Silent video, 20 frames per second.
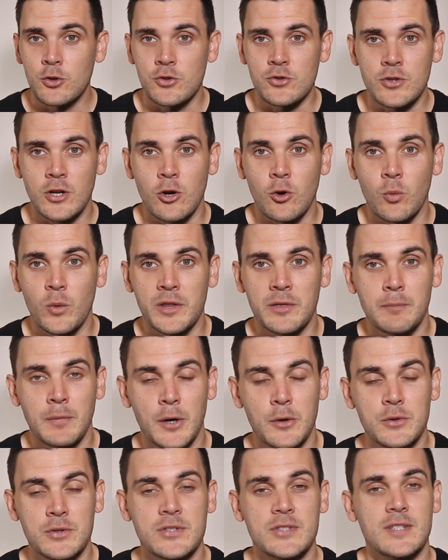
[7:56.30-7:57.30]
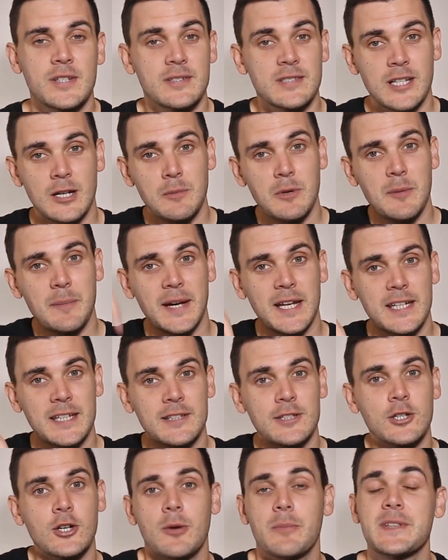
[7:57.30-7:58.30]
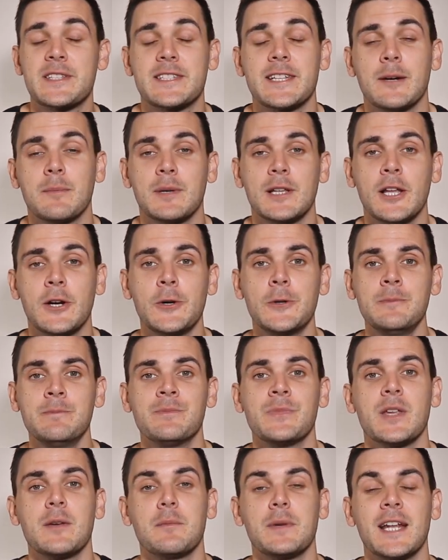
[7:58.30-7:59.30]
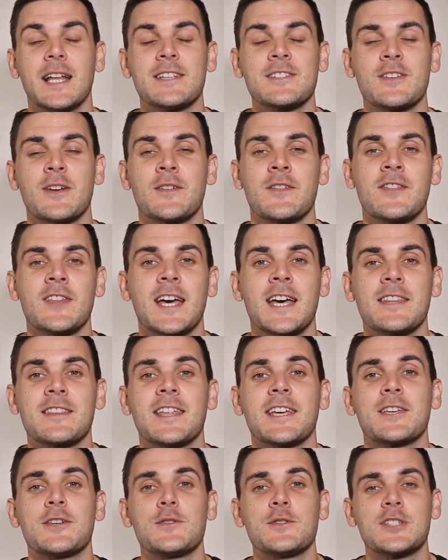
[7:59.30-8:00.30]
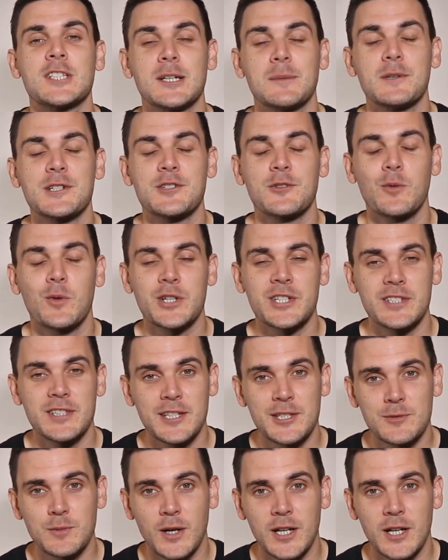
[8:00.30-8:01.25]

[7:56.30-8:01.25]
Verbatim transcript: you struggle with most. Tell me about it in the comments down below. But outside of that, thank you so much for watching this